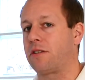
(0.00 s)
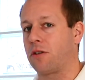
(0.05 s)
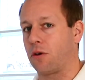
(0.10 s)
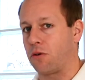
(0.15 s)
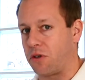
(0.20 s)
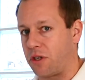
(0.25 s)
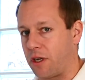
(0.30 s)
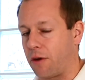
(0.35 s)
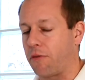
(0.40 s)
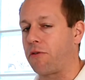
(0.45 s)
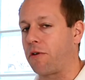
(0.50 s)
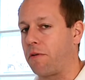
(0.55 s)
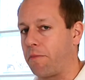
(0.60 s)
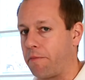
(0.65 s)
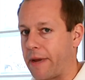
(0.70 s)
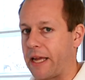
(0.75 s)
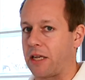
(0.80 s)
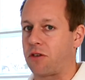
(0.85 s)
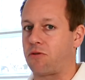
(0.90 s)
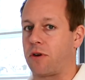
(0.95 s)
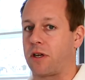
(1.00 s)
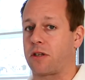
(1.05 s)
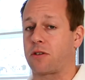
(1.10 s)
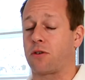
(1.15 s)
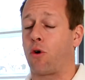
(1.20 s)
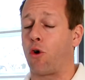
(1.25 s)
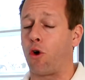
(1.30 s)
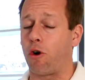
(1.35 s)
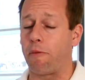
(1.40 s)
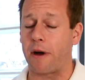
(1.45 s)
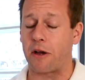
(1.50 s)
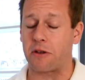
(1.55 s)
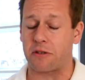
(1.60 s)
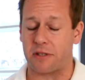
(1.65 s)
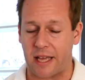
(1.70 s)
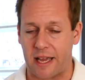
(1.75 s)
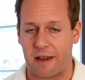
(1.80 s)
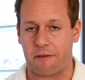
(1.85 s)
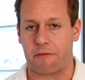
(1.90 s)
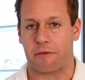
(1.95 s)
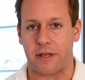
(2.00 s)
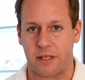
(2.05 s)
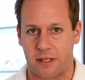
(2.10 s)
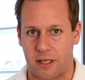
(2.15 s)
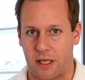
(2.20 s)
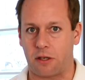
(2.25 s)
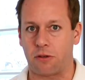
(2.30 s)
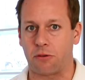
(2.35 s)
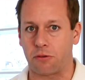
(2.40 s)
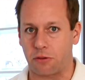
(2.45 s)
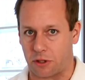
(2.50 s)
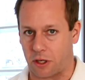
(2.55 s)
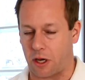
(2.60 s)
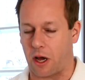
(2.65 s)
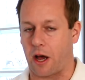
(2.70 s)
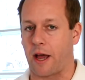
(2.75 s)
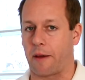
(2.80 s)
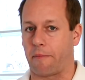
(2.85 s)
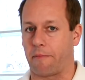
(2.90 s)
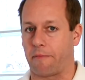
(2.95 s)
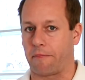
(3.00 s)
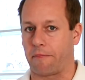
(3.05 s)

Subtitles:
on different metrics almost every single time.